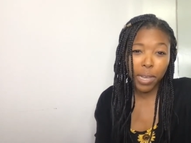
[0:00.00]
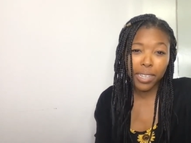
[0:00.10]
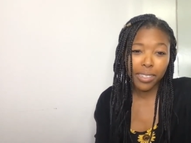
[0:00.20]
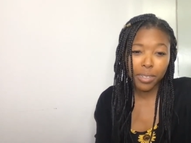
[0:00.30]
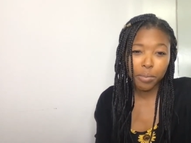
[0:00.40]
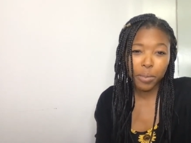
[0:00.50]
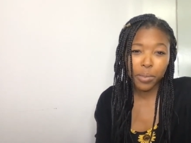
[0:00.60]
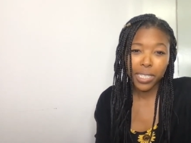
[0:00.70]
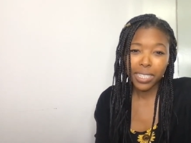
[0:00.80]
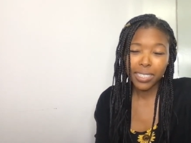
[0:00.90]
by a lot of
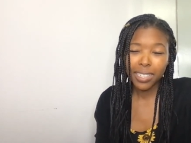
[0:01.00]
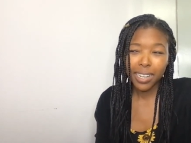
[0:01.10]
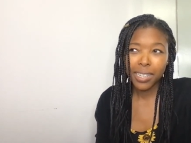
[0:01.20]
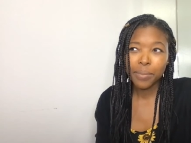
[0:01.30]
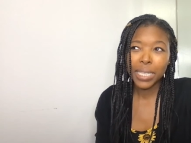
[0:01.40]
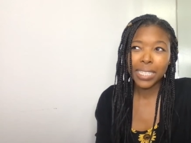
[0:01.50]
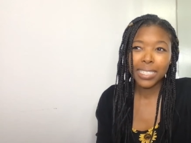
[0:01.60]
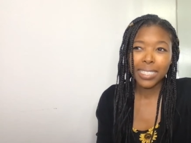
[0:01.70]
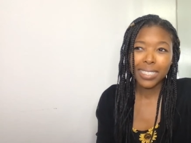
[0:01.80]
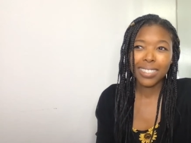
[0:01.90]
people at that time it
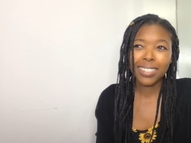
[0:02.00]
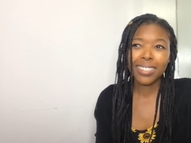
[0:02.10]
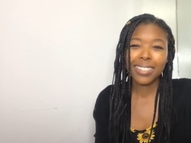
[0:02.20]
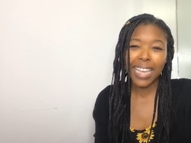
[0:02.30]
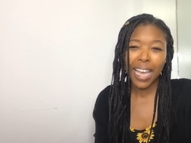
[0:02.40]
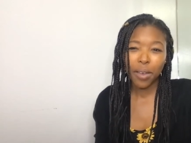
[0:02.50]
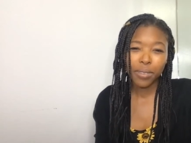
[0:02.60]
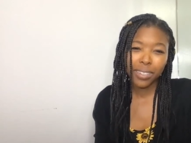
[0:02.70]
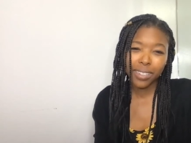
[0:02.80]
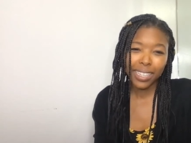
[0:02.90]
didn't
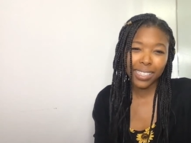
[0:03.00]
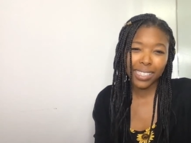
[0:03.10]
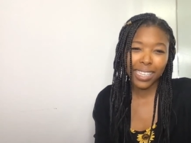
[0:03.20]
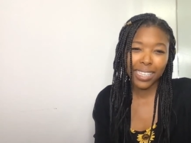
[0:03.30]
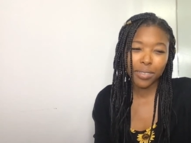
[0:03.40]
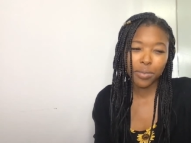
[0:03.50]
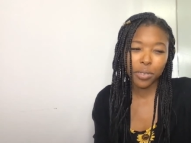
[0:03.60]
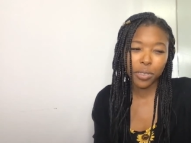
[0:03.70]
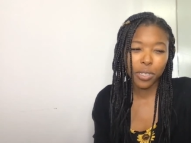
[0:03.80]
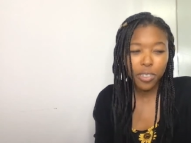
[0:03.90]
sound like it
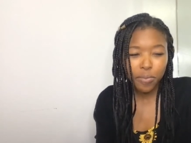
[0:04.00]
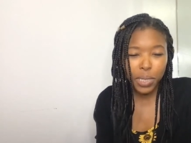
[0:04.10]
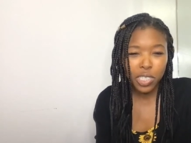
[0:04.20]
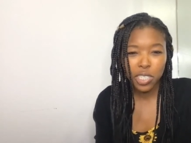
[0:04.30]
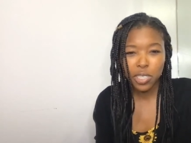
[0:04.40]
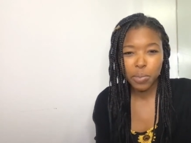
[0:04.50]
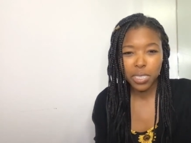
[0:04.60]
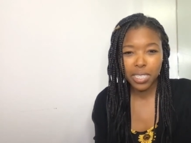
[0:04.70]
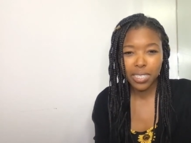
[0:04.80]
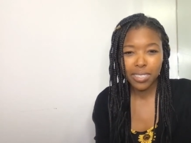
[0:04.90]
could have been just
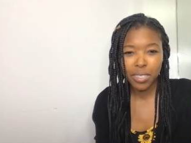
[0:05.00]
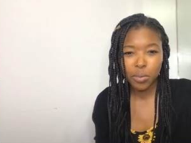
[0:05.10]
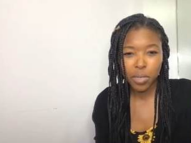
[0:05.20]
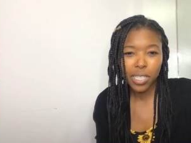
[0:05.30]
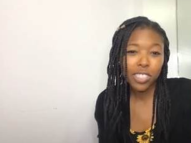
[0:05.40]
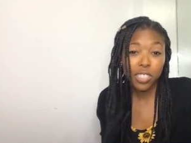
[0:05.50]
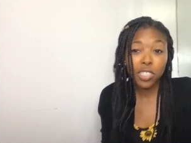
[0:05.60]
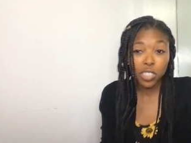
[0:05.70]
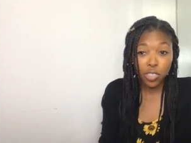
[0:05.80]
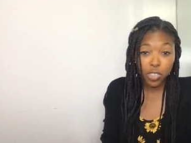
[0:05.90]
because it, it's,
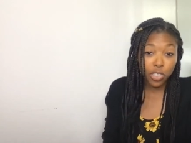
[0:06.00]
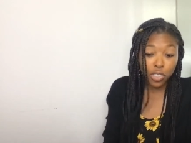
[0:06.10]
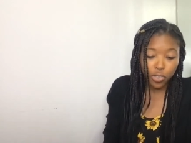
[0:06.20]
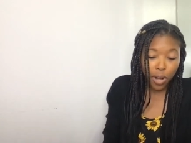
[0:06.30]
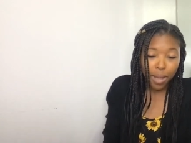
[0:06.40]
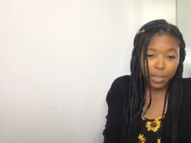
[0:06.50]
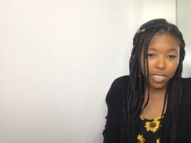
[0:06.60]
a, drama.